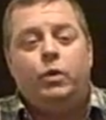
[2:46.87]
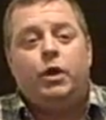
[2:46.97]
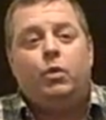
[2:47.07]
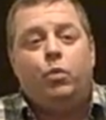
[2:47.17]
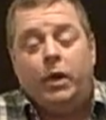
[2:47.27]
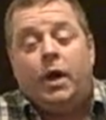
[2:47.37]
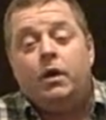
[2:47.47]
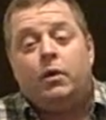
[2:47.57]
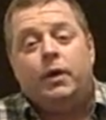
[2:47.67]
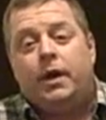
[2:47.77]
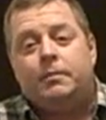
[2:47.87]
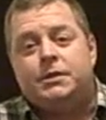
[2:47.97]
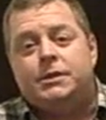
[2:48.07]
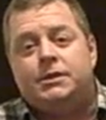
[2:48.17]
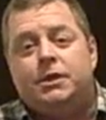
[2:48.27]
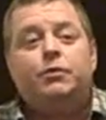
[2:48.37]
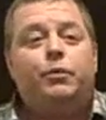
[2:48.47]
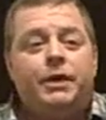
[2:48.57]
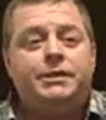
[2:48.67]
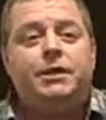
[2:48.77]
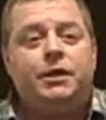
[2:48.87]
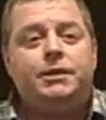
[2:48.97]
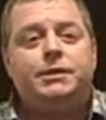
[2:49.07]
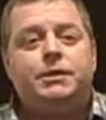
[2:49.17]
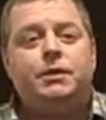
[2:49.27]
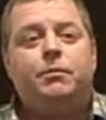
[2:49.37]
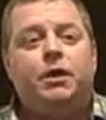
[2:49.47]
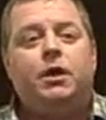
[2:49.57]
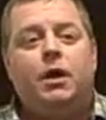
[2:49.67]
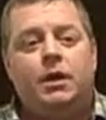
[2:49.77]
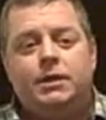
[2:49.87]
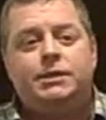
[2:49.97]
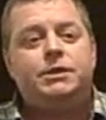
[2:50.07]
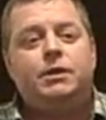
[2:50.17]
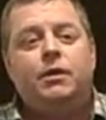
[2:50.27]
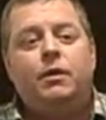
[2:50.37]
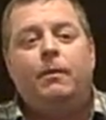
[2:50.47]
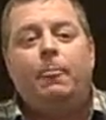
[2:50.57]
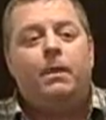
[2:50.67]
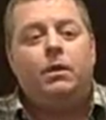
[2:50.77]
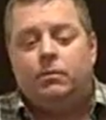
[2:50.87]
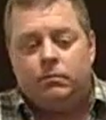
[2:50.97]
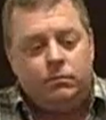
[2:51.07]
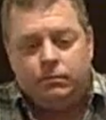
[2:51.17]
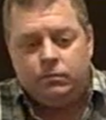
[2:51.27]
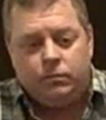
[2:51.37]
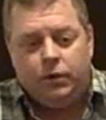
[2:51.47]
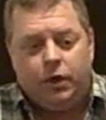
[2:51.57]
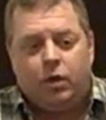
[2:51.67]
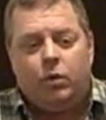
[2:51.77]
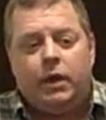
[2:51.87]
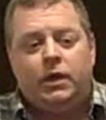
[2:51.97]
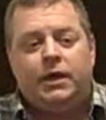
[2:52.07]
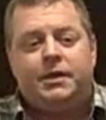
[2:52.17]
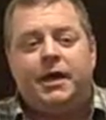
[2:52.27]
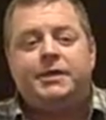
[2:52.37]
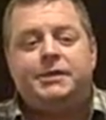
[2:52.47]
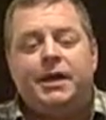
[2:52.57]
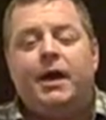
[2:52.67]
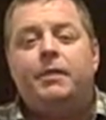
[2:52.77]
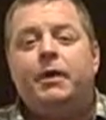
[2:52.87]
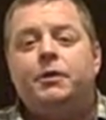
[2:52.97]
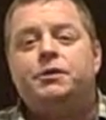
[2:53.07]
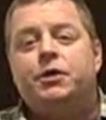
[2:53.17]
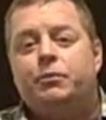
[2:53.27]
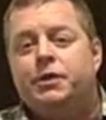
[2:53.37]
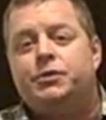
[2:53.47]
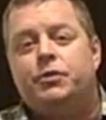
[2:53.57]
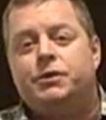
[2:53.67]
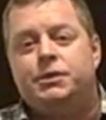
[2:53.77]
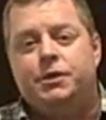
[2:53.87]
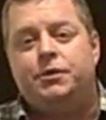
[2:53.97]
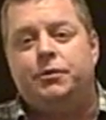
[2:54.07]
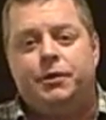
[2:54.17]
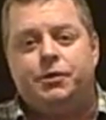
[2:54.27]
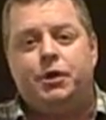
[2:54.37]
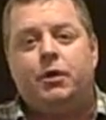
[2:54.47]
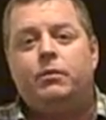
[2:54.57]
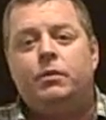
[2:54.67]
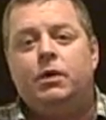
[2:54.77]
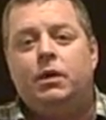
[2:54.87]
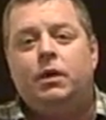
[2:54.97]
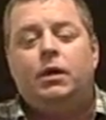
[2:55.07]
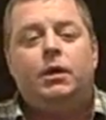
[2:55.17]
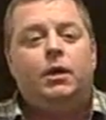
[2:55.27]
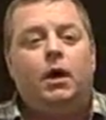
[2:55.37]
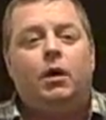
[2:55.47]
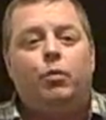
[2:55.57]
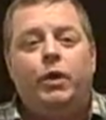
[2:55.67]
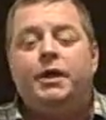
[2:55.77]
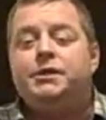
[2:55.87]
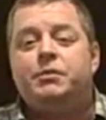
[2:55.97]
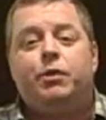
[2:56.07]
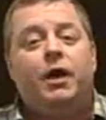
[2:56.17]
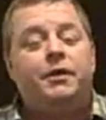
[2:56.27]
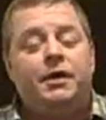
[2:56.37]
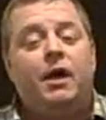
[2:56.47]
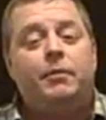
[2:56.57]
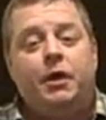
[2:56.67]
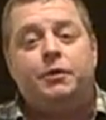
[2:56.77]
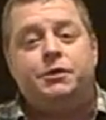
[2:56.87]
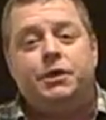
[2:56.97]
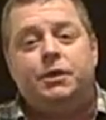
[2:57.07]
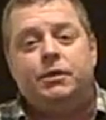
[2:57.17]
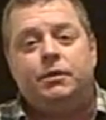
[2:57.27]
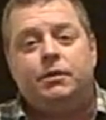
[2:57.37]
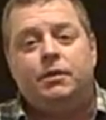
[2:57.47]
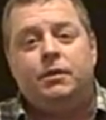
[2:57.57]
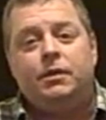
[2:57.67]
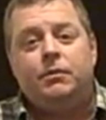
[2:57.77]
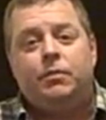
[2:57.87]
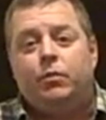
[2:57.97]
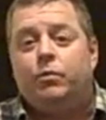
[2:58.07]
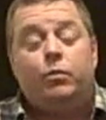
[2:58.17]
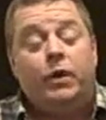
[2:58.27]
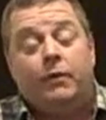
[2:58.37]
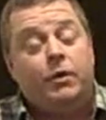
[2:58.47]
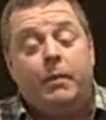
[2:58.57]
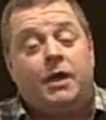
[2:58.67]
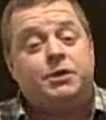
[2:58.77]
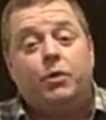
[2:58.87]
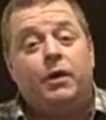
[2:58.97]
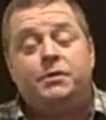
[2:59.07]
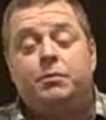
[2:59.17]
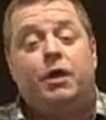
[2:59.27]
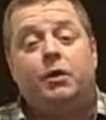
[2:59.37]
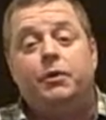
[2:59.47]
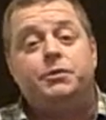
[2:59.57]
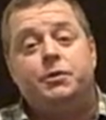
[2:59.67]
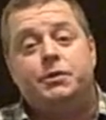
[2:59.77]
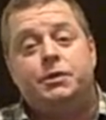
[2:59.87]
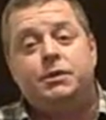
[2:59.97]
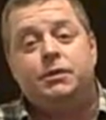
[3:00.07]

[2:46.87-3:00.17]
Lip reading: We are going out of business. And the reason is because, it takes time, energy, and resources to do this show. We can supply the time and energy, but we have no magic way of supplying resources.